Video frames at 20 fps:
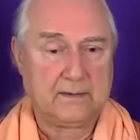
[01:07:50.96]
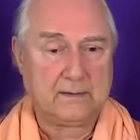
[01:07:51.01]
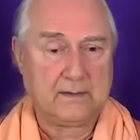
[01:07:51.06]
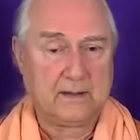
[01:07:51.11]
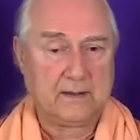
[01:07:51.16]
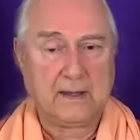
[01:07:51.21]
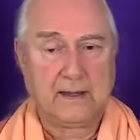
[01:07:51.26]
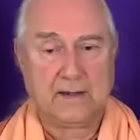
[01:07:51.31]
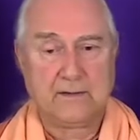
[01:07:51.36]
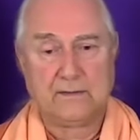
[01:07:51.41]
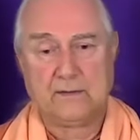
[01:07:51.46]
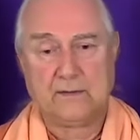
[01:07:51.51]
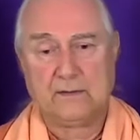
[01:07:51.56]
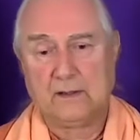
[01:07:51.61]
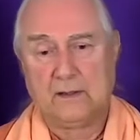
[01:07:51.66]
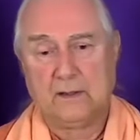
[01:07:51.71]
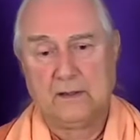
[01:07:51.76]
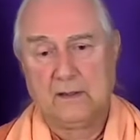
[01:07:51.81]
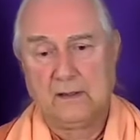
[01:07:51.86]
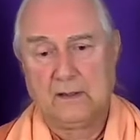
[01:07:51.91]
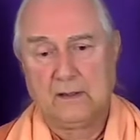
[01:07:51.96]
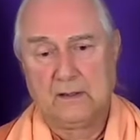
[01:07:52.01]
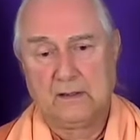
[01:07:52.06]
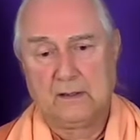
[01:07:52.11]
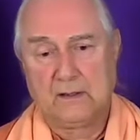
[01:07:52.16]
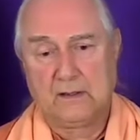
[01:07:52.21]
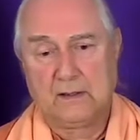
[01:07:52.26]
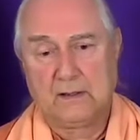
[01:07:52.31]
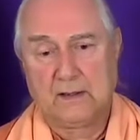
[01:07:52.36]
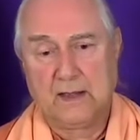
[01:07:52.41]
and
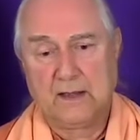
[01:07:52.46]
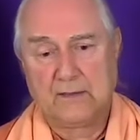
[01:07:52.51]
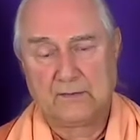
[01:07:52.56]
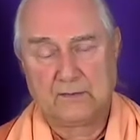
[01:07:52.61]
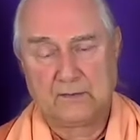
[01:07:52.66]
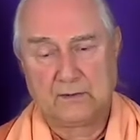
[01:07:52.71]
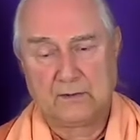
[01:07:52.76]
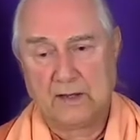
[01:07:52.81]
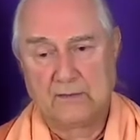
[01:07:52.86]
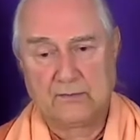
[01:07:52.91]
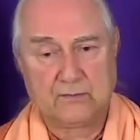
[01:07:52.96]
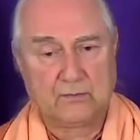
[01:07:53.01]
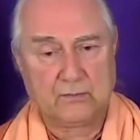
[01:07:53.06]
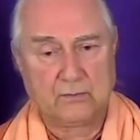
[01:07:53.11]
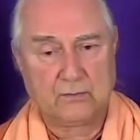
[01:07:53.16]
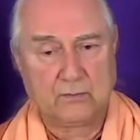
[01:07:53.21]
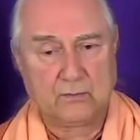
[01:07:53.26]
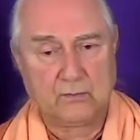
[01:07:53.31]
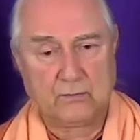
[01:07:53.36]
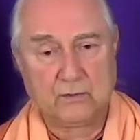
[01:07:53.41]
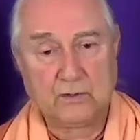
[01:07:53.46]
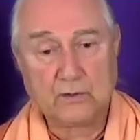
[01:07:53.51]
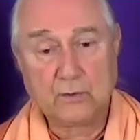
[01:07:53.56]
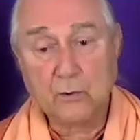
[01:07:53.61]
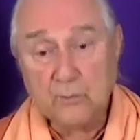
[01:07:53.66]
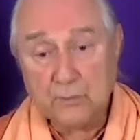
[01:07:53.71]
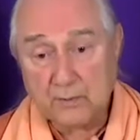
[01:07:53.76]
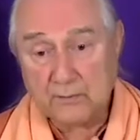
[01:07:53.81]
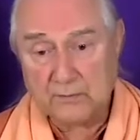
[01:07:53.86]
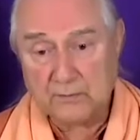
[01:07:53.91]
has to
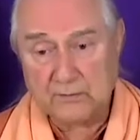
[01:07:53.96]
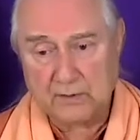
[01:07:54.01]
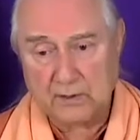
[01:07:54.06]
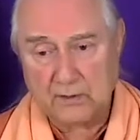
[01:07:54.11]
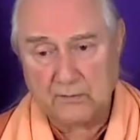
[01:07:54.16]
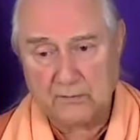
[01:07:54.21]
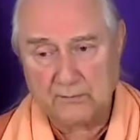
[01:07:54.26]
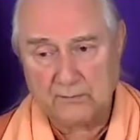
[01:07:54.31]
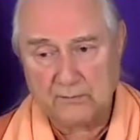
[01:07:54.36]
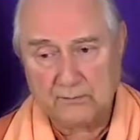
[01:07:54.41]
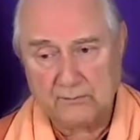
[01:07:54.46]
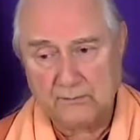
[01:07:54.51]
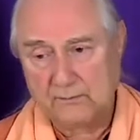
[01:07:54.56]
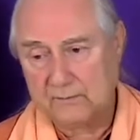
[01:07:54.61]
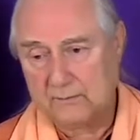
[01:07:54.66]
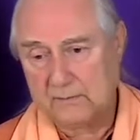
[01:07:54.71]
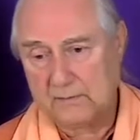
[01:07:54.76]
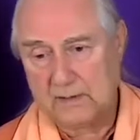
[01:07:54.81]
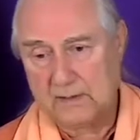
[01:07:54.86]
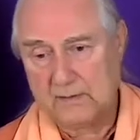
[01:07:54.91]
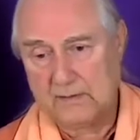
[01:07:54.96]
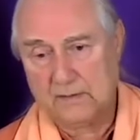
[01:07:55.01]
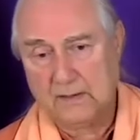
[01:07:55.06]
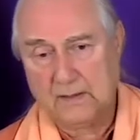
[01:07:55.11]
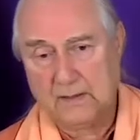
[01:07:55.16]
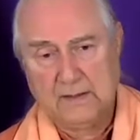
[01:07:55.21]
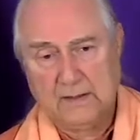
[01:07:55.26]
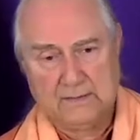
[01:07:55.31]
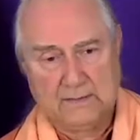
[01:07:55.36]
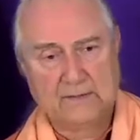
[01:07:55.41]
regroup himself.
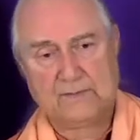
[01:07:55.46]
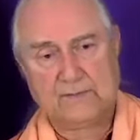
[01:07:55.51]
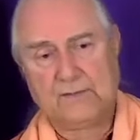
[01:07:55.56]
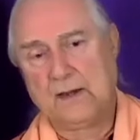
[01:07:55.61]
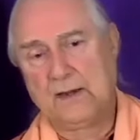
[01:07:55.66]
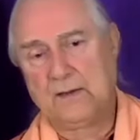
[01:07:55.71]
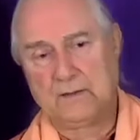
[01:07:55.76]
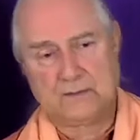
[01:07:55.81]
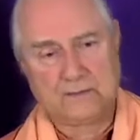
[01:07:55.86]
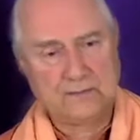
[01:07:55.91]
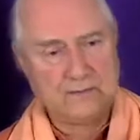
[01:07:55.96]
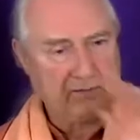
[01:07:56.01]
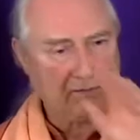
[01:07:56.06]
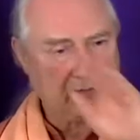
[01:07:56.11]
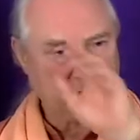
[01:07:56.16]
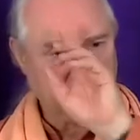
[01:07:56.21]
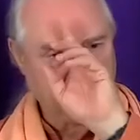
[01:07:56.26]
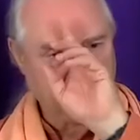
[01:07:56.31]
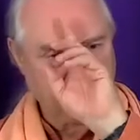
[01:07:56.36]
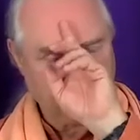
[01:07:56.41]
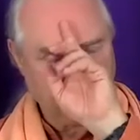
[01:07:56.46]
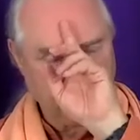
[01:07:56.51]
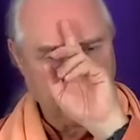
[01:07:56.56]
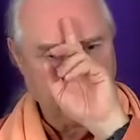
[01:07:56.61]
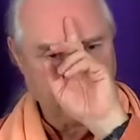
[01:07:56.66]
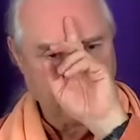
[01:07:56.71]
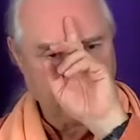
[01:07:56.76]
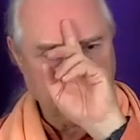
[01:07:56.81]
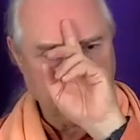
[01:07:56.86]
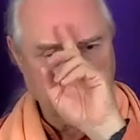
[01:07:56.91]
They say that this third
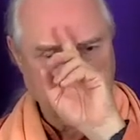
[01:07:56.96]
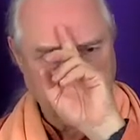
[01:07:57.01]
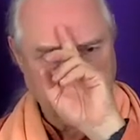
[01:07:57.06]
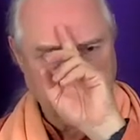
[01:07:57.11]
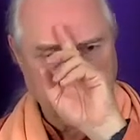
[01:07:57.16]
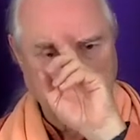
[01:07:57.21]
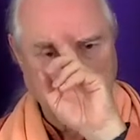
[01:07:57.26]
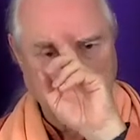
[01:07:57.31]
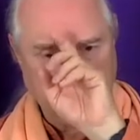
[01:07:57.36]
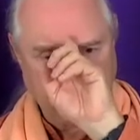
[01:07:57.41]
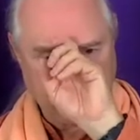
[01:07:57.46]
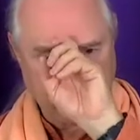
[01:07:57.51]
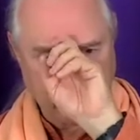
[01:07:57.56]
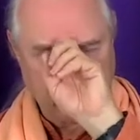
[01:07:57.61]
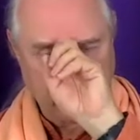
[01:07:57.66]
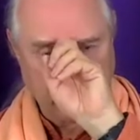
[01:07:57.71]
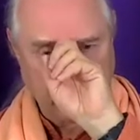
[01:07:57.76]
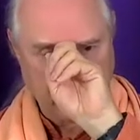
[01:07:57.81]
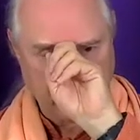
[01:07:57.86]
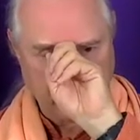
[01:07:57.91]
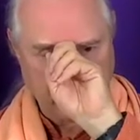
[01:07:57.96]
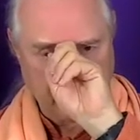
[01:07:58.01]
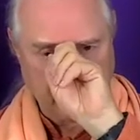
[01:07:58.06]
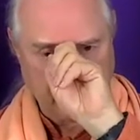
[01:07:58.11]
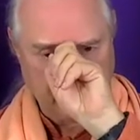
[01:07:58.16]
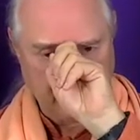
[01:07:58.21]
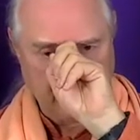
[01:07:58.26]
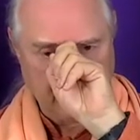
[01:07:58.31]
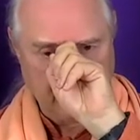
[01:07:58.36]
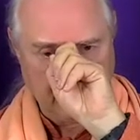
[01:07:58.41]
chakra, Agya chakra,
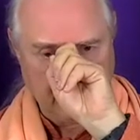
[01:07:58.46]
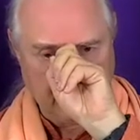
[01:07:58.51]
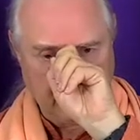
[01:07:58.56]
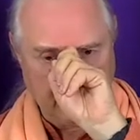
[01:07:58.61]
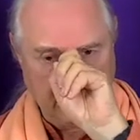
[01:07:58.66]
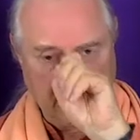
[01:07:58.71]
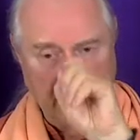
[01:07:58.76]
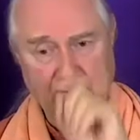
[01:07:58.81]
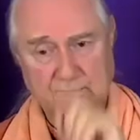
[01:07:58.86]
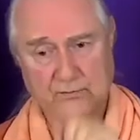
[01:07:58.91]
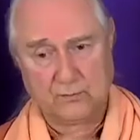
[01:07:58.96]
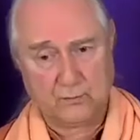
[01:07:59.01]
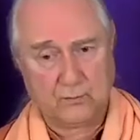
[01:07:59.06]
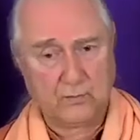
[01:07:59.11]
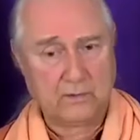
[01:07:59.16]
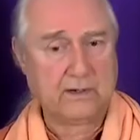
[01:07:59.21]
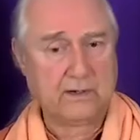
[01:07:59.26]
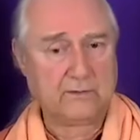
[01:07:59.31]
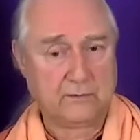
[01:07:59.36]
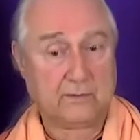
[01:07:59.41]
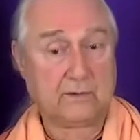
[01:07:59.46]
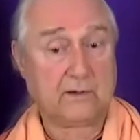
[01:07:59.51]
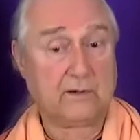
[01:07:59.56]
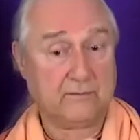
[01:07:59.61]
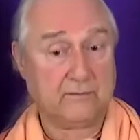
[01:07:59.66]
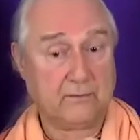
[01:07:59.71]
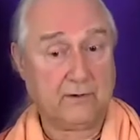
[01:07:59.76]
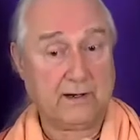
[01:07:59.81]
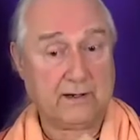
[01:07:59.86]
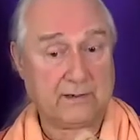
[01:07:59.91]
that's the word I was looking
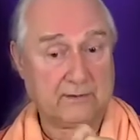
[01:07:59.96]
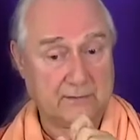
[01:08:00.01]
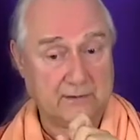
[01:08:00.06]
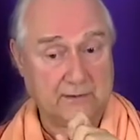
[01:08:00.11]
for actually,